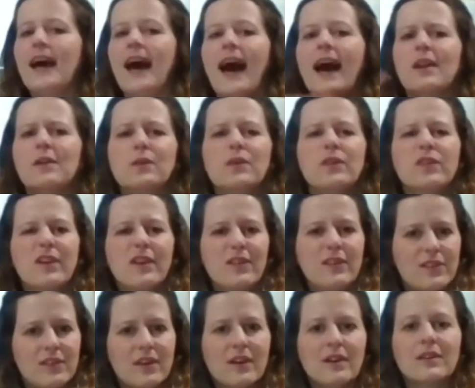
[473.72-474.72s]
And also the
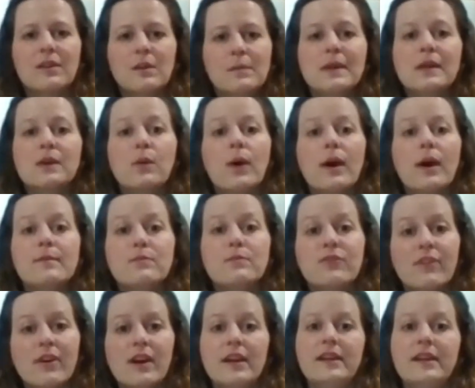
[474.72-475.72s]
sun can be quite
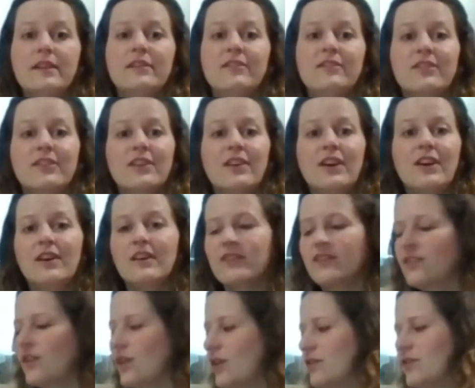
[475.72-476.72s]
bright.
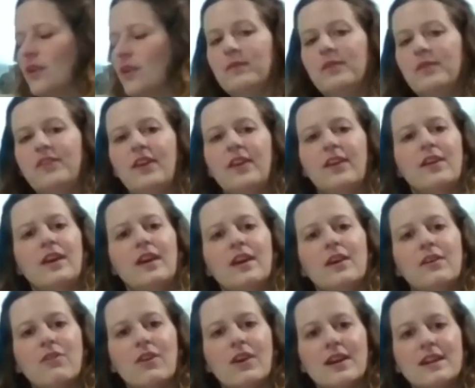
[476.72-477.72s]
So if I'm sitting
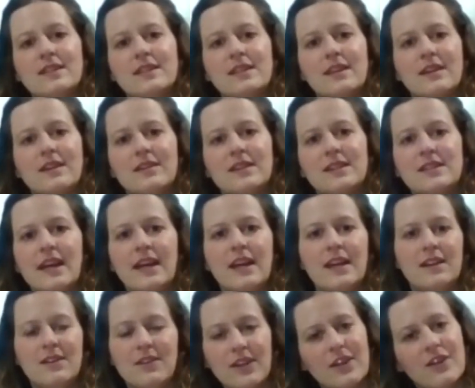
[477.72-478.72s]
here writing in the day
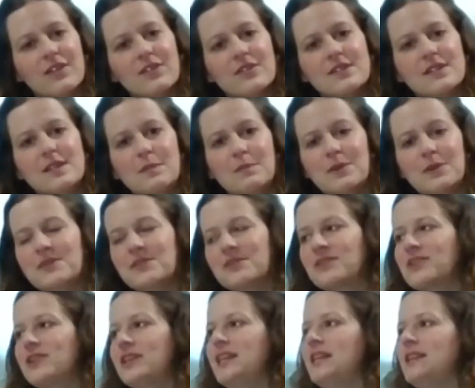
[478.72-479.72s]
and I can't see my
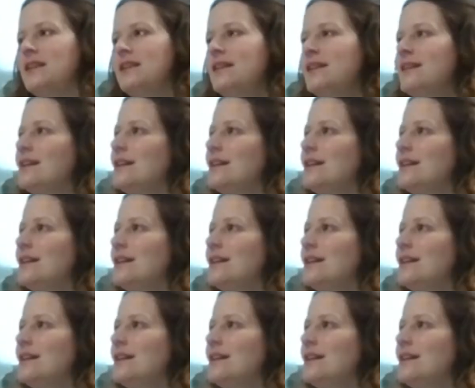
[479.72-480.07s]
screen,